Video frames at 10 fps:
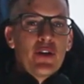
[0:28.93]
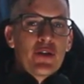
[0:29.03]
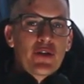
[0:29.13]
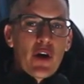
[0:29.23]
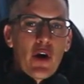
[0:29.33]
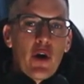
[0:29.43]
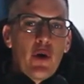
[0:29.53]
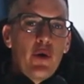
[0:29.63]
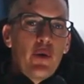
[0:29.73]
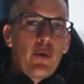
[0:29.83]

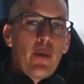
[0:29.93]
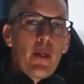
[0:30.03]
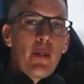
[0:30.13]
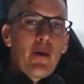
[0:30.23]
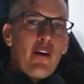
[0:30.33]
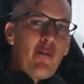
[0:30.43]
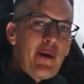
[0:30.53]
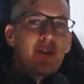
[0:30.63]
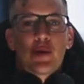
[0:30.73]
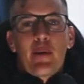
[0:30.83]
So I've
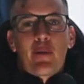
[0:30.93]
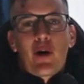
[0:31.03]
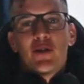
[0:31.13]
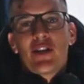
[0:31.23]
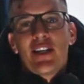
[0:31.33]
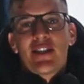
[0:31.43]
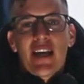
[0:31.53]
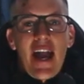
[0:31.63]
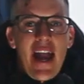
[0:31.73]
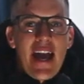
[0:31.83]
been through that process
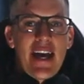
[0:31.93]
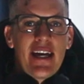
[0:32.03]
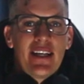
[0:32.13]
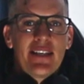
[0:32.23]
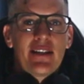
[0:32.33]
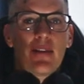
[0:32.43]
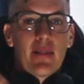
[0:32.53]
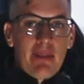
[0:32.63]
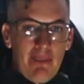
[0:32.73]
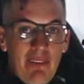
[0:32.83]
and
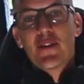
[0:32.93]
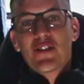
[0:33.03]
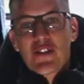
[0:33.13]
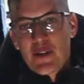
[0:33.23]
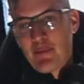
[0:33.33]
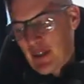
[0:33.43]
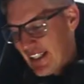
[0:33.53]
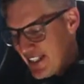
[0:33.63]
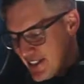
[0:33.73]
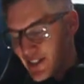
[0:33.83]
here is the
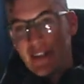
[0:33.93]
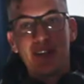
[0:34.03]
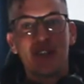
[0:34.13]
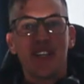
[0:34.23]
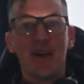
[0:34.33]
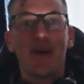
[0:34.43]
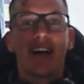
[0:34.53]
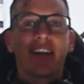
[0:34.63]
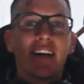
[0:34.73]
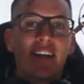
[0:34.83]
completed deer
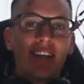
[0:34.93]
rug.